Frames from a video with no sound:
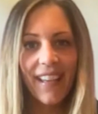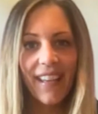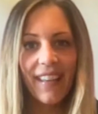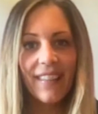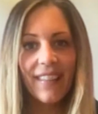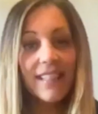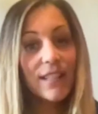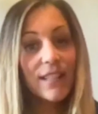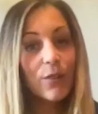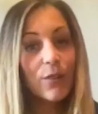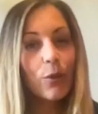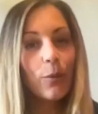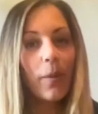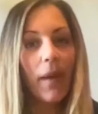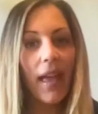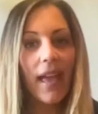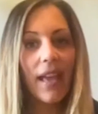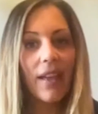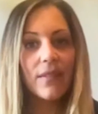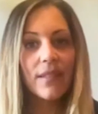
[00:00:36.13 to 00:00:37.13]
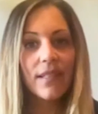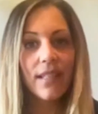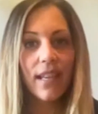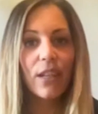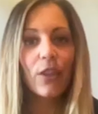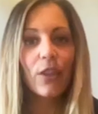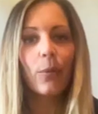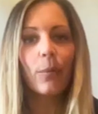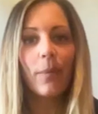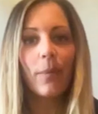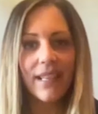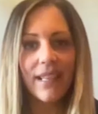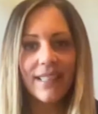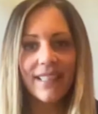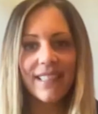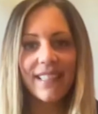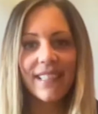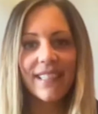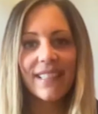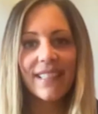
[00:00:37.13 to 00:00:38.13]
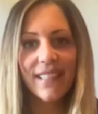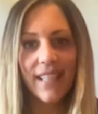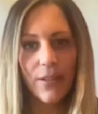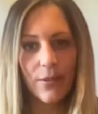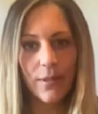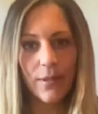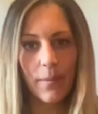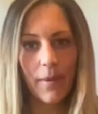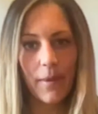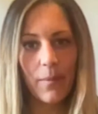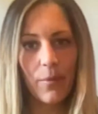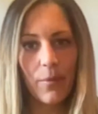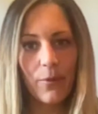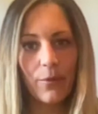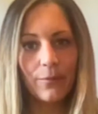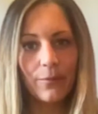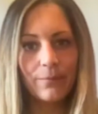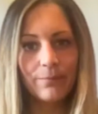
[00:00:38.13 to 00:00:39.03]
This tool behaves like your best salespeople.